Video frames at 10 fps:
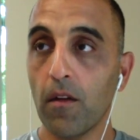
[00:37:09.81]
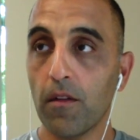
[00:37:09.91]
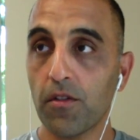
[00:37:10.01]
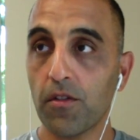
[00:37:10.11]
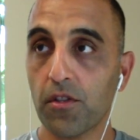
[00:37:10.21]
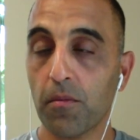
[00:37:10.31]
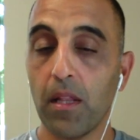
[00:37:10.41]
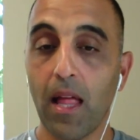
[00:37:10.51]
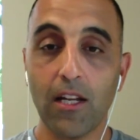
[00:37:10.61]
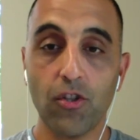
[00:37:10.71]
there's this
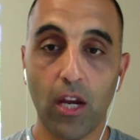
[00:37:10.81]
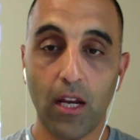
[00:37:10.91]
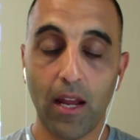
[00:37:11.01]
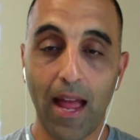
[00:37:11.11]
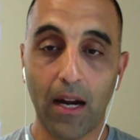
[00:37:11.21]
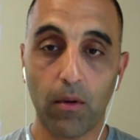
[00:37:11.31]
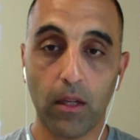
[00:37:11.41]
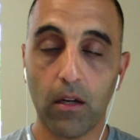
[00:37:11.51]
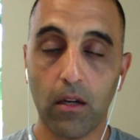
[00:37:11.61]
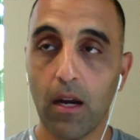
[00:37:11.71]
supply chain hack
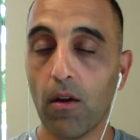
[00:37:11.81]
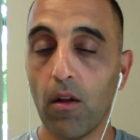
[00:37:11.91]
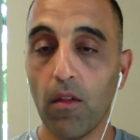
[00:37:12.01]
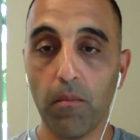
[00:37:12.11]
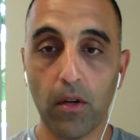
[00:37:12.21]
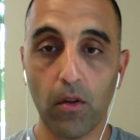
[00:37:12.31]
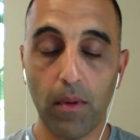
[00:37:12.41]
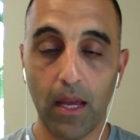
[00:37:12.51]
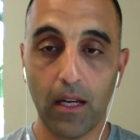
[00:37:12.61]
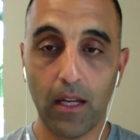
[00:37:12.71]
where they cut out all the middlemen.